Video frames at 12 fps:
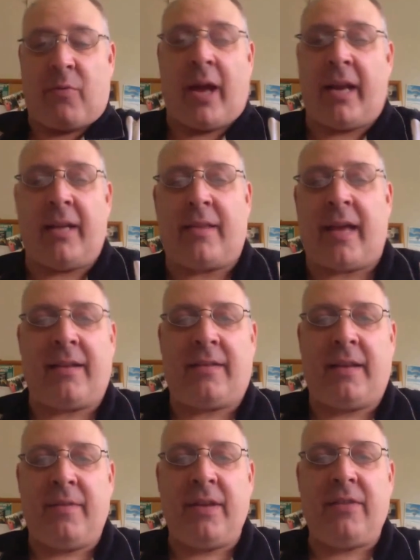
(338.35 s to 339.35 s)
right at that
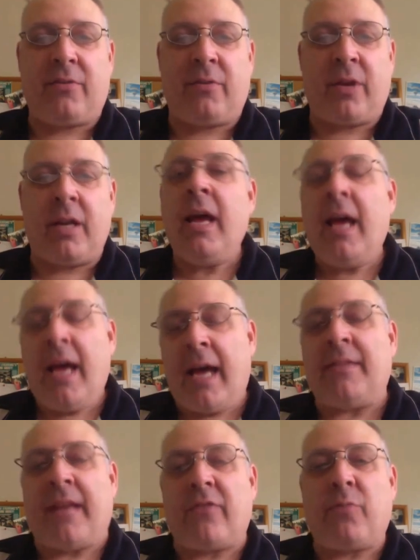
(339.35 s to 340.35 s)
TV screen,
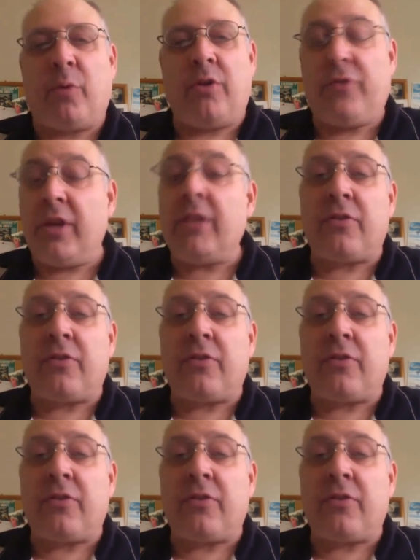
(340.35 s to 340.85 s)
and that's what you see.